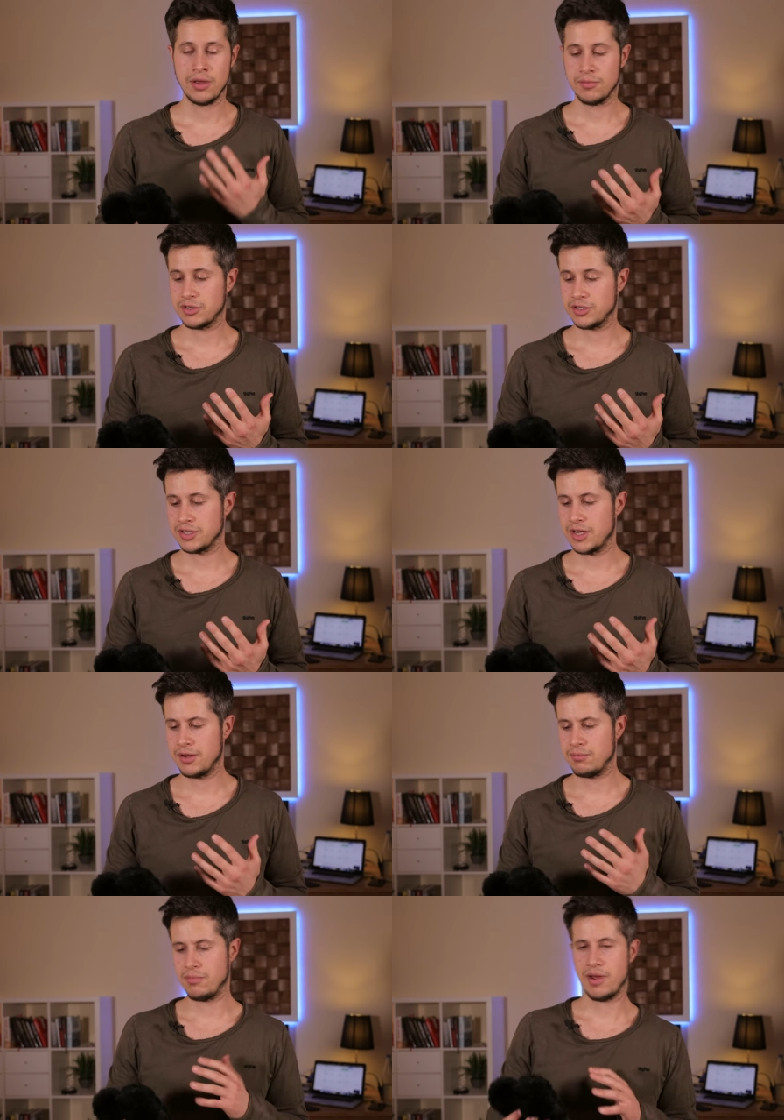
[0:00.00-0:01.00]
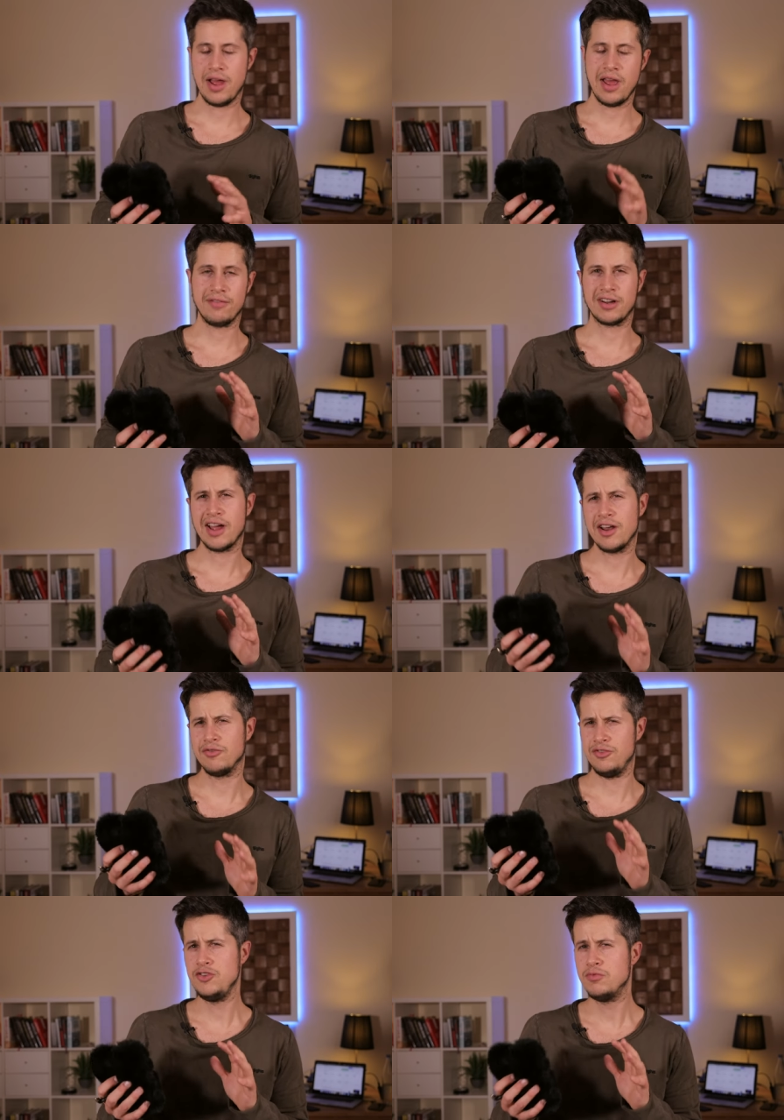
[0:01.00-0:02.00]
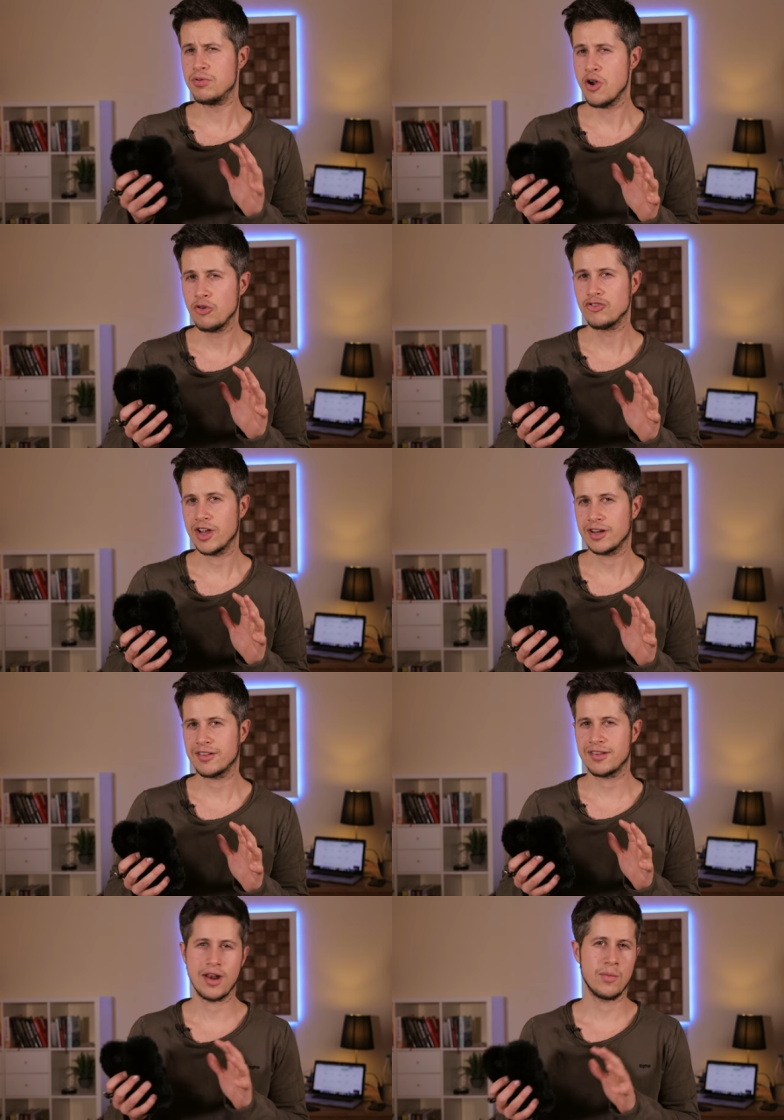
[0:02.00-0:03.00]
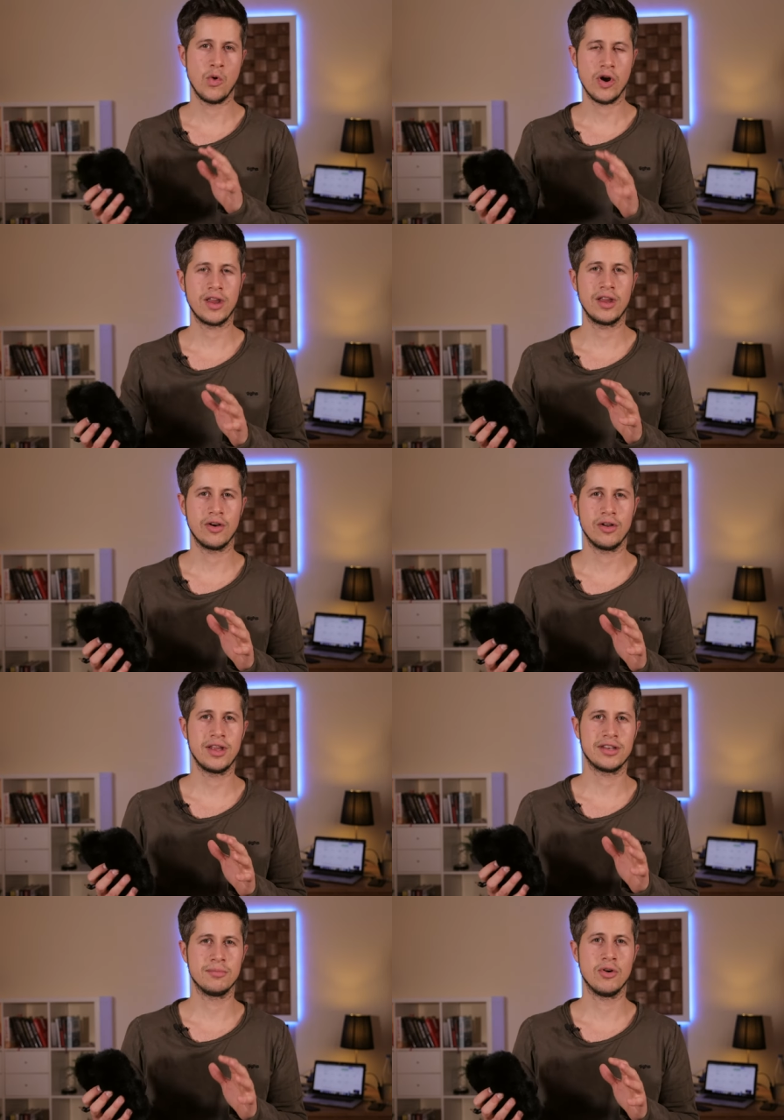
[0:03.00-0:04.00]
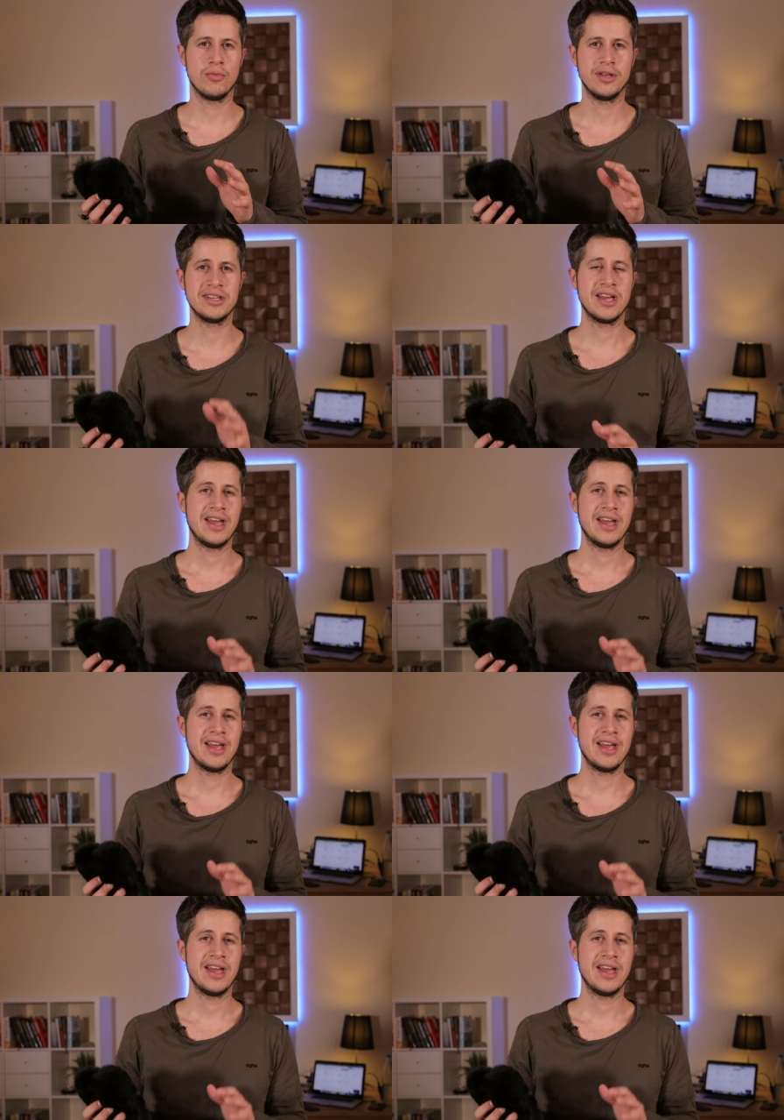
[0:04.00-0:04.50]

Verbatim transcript: because I'm, I have a kind of new project that I'm working on at the moment.